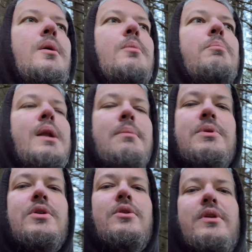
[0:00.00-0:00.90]
But I'm
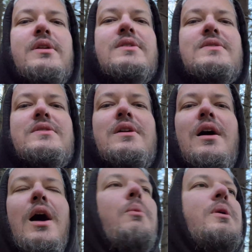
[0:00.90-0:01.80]
curious.
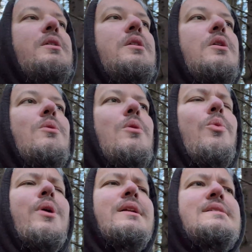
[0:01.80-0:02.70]
I want to know
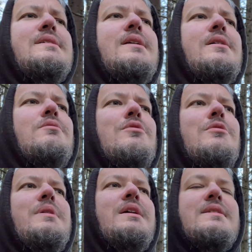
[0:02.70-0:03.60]
what is it that
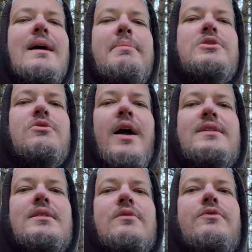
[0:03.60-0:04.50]
Ruby is
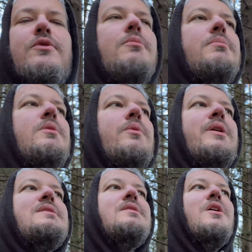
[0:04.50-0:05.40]
abstracting from me? What
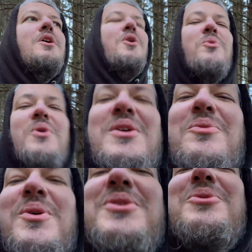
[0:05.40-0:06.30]
is it? What are,
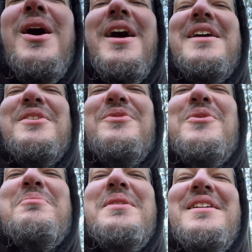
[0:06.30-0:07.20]
what are you hiding
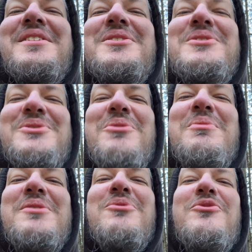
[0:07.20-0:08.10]
from me? Show
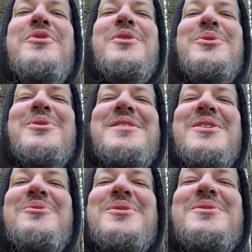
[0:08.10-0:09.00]
me, reveal your
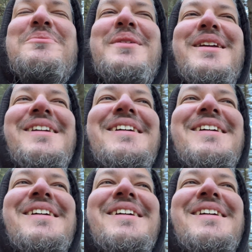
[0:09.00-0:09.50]
secrets to me.